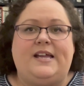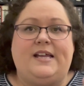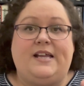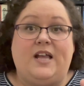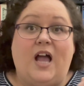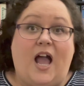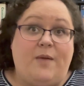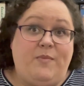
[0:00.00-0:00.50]

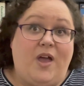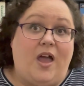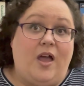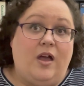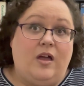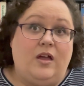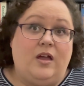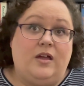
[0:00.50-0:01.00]
I'm
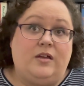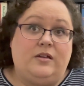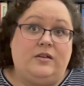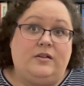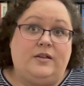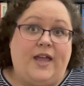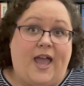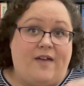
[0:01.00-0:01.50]
at
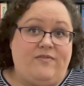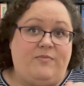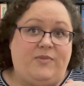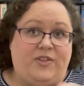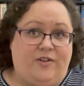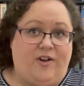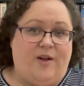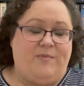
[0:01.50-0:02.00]
0.5
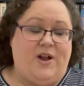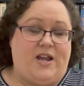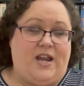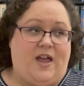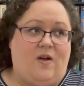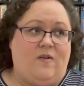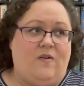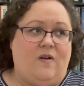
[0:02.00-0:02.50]
milligram right
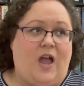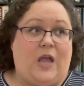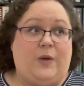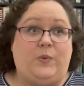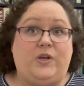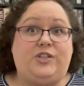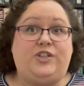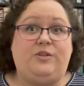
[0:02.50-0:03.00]
now. I
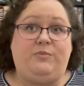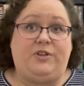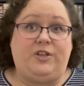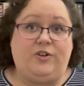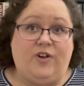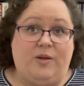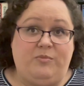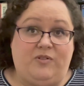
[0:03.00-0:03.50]
went to 1
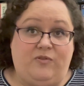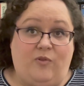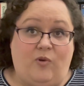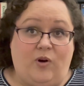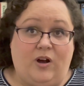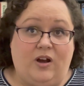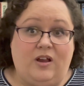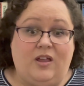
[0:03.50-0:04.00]
milligram
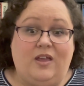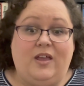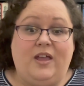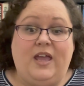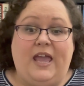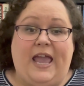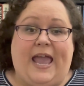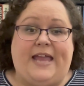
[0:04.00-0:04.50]
before,
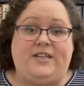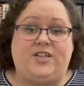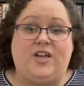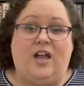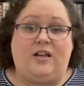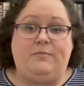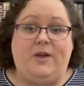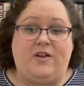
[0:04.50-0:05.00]
and
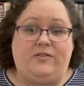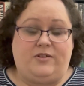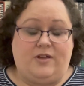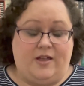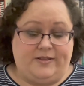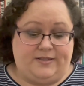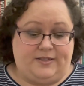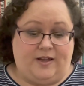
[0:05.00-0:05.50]
talk about
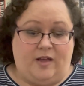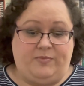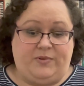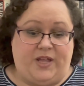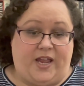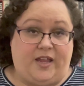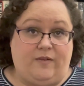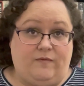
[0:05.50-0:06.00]
nonstop,
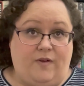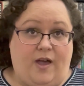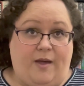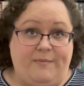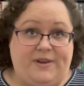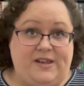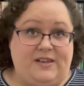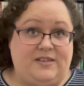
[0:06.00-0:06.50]
like
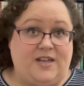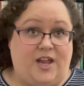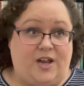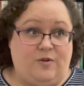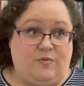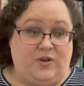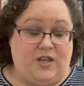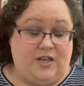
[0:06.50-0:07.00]
vomiting,
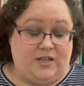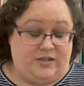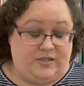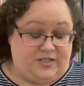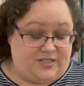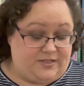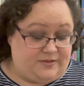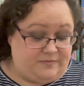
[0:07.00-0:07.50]
diarrhea,
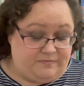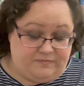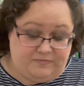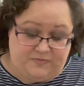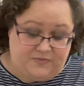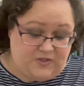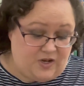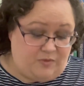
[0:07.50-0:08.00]
just
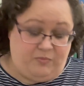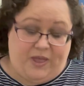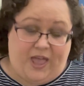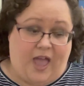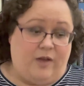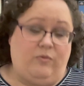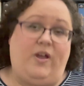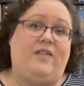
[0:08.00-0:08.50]
a
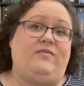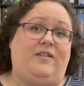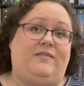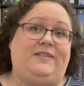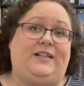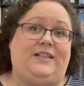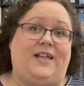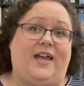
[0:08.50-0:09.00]
bad way of
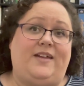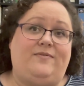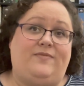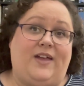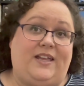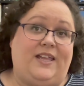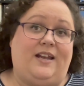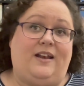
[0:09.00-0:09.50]
living life.
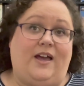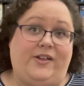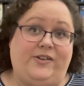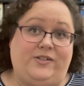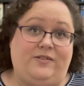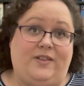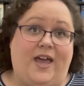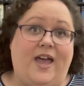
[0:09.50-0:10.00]
I cannot
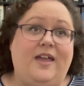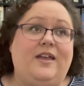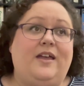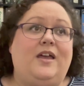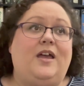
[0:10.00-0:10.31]
do that.